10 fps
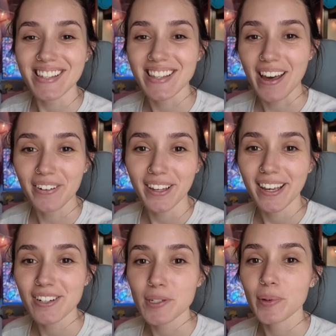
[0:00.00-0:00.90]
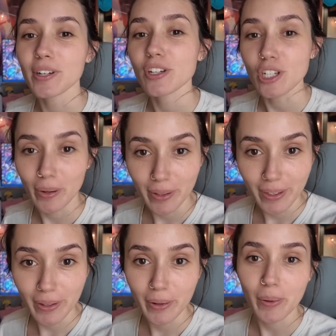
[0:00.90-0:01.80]
Saturday, I just wanted to share with
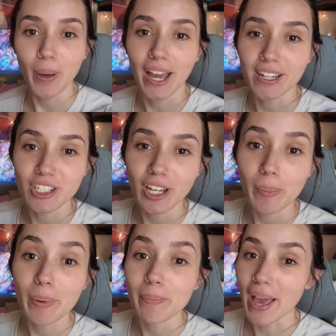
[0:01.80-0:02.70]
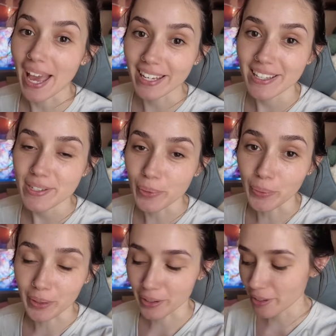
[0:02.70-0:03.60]
you packaging up Maddie's
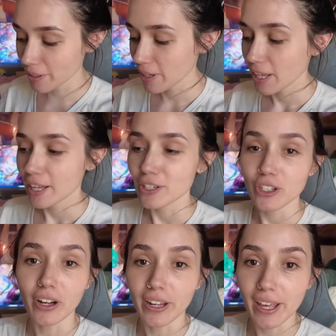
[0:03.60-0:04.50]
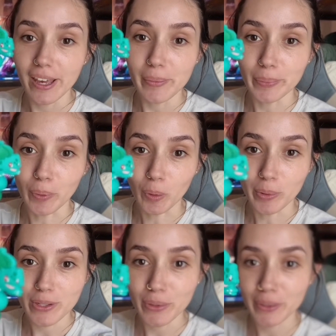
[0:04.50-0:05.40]
order. She got a
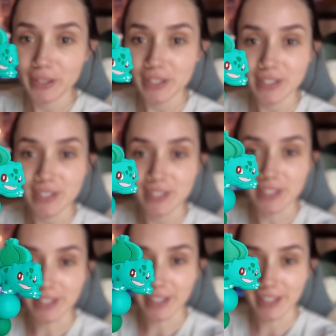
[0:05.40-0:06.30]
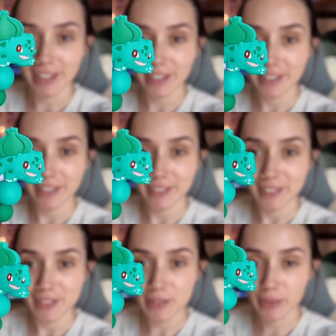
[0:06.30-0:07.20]
Bulbasaur stick.
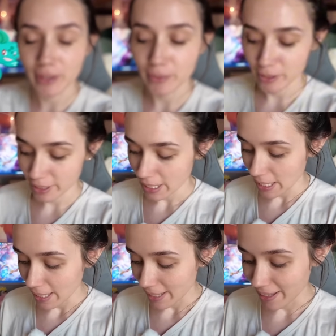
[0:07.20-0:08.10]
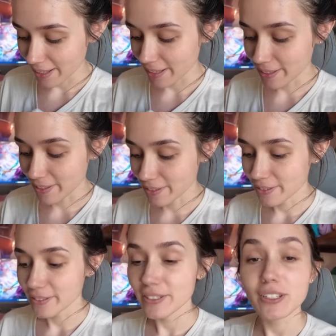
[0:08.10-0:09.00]
So cute.
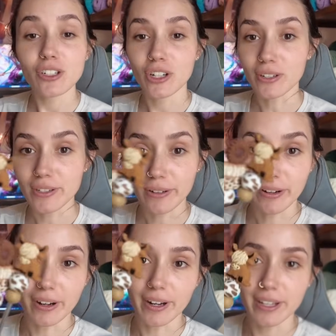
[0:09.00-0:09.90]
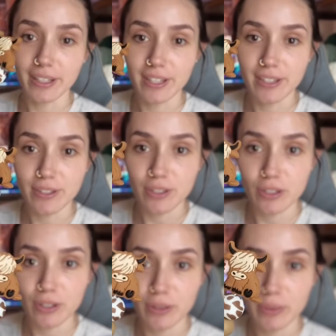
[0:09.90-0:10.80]
And she also got these
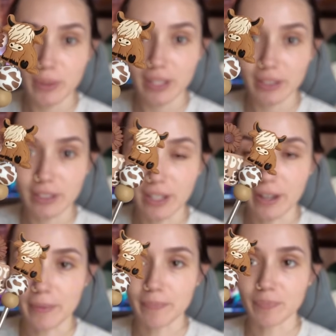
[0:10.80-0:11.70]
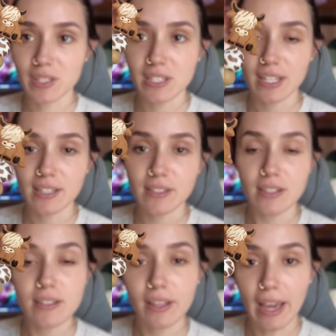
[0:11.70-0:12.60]
2 sticks. This
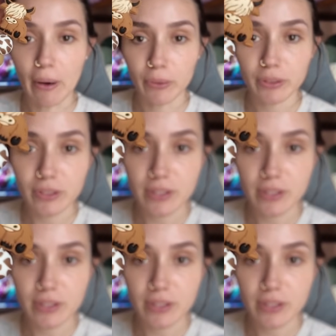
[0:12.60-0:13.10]
is the Cowgirl